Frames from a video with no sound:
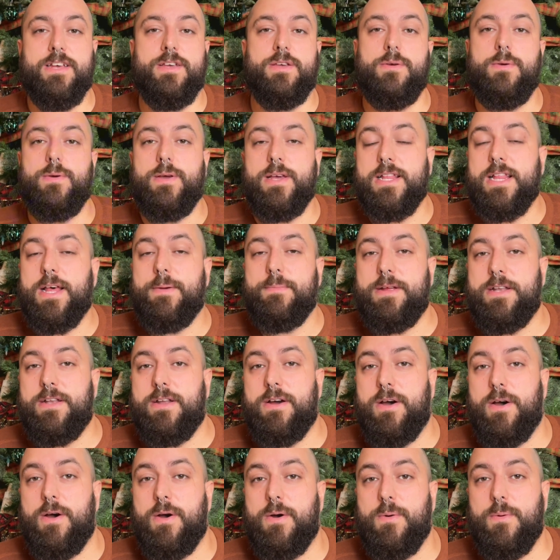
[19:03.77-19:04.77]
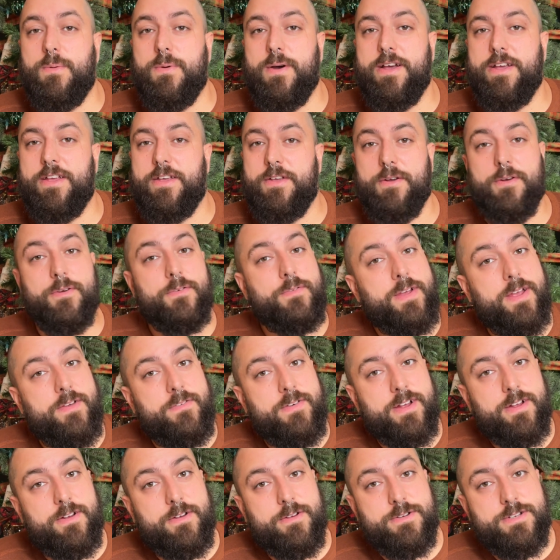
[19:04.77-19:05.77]
You can let me know what your
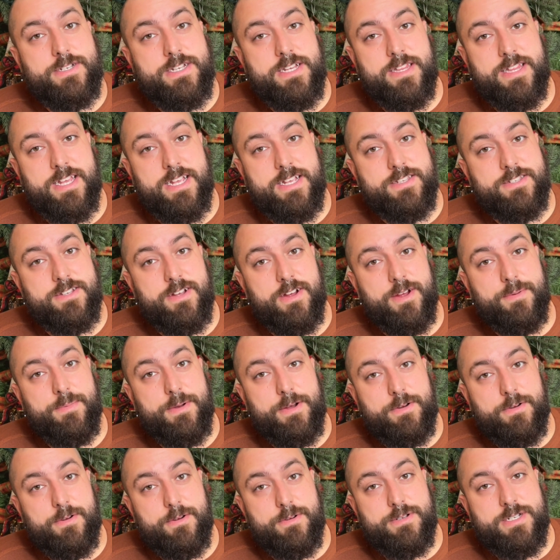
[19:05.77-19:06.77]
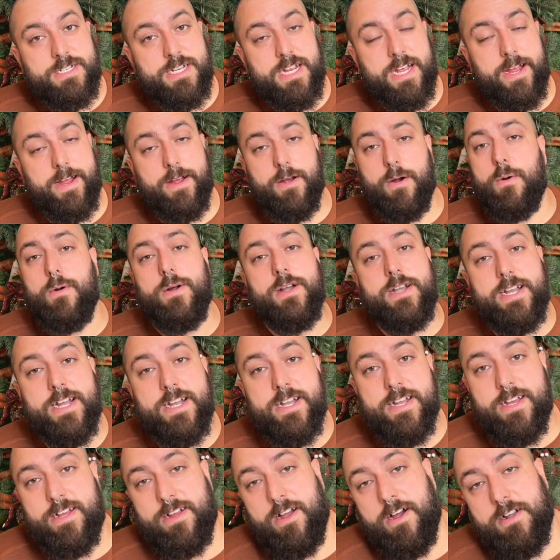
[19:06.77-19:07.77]
favorite crochet things are about crochet or
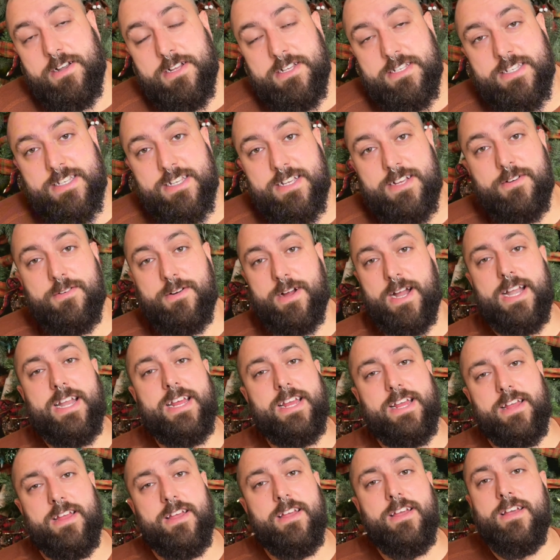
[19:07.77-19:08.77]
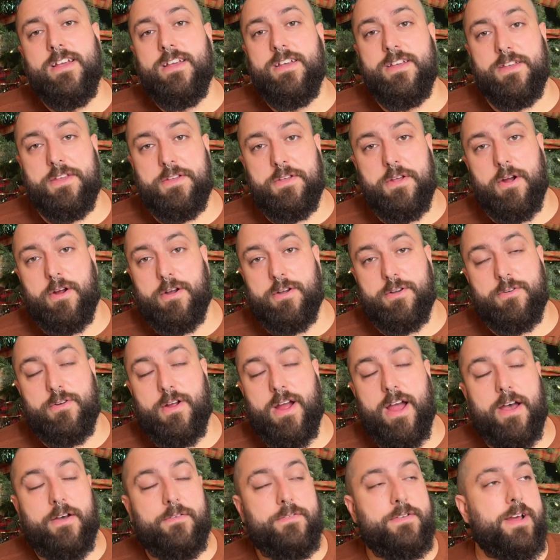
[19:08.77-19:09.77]
knitting, honestly, or any yarn
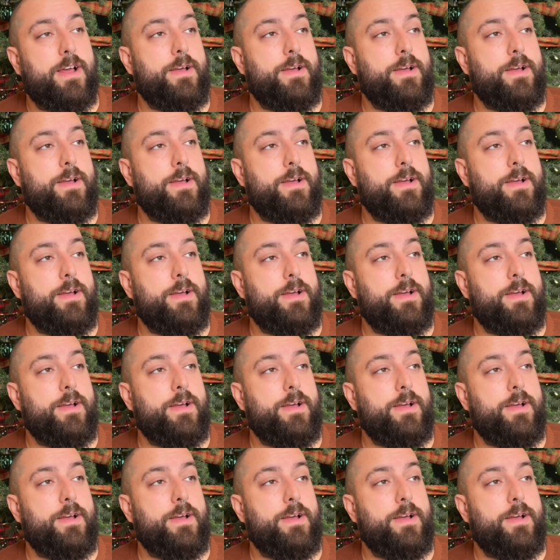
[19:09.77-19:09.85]
craft.